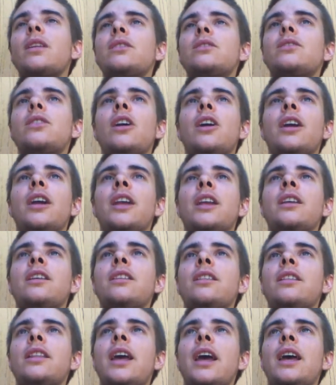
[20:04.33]
Sorry
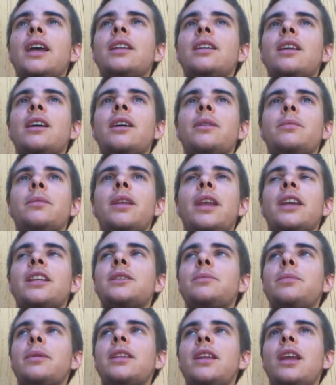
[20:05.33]
that the
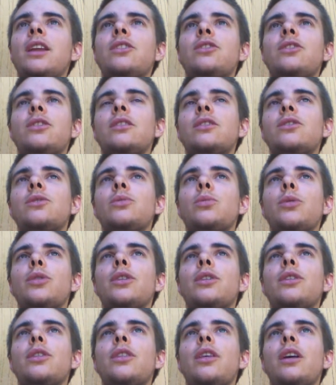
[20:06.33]
expectations
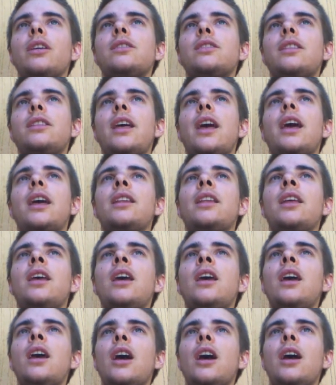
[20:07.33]
were thus that
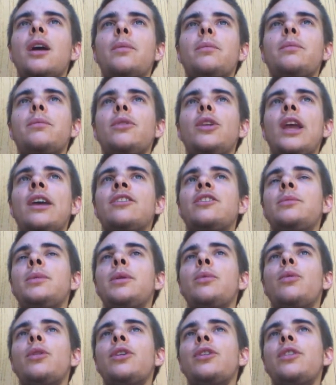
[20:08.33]
you have to
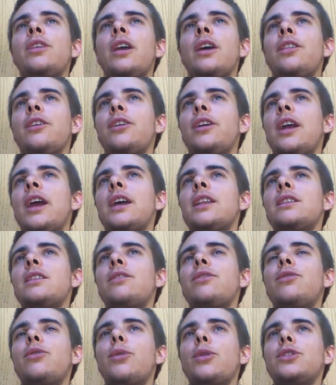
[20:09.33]
be one or the other, and
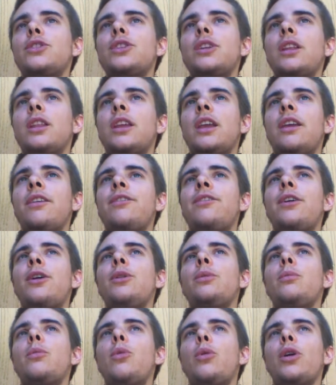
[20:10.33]
unfortunately, I
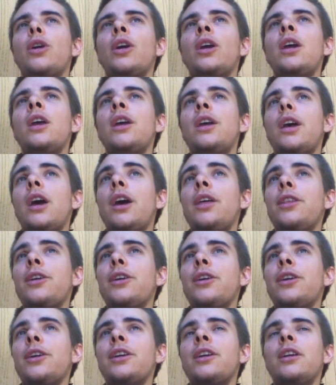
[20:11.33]
felt more
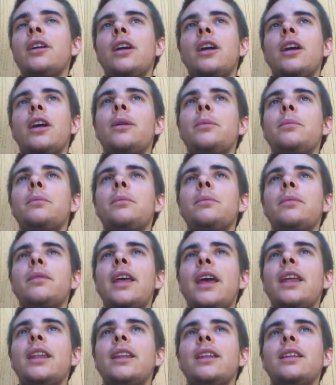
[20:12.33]
other
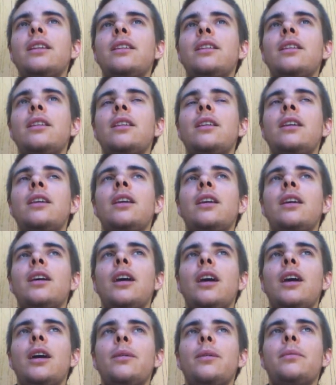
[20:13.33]
than
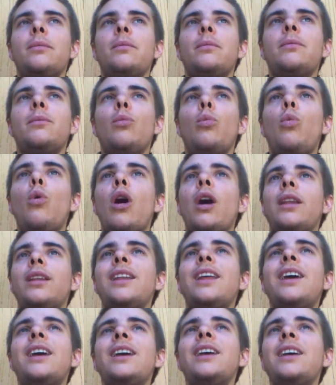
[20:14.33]
one.